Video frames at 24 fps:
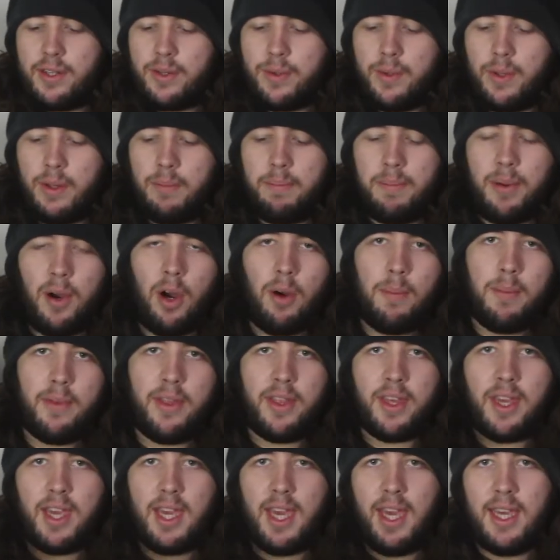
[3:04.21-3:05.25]
to at the bottom
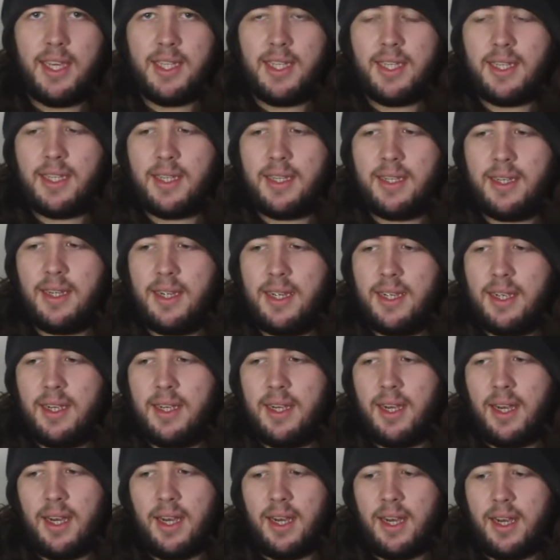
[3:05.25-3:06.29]
of the case,
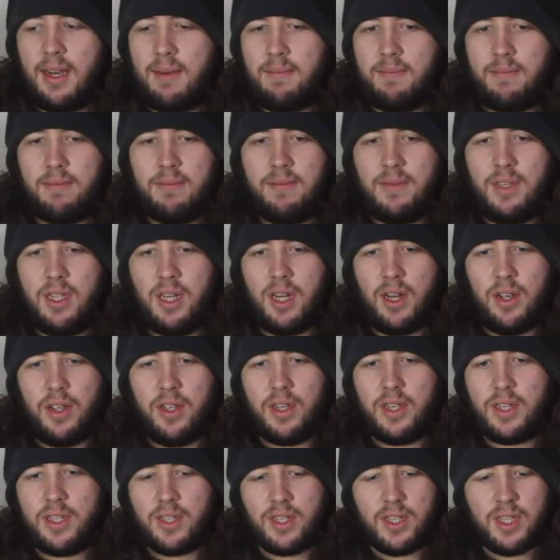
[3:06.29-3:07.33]
you know,
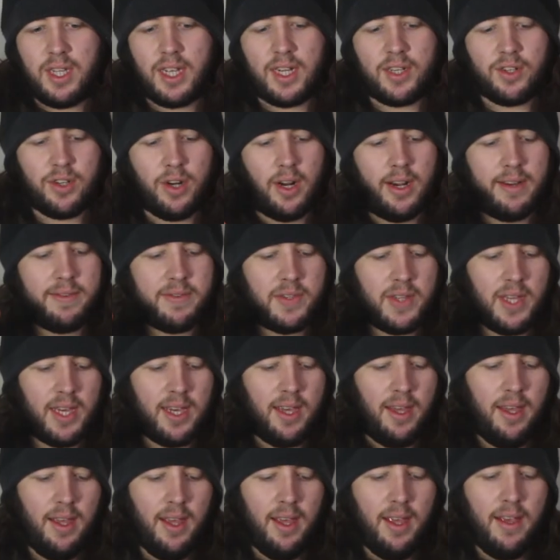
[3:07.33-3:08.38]
you can stick drives
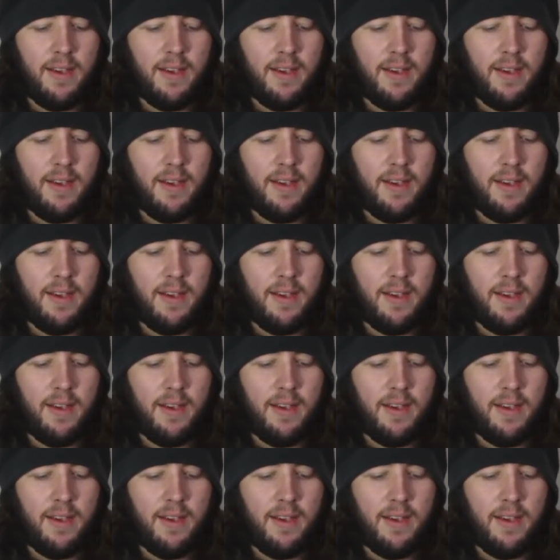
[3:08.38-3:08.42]
there.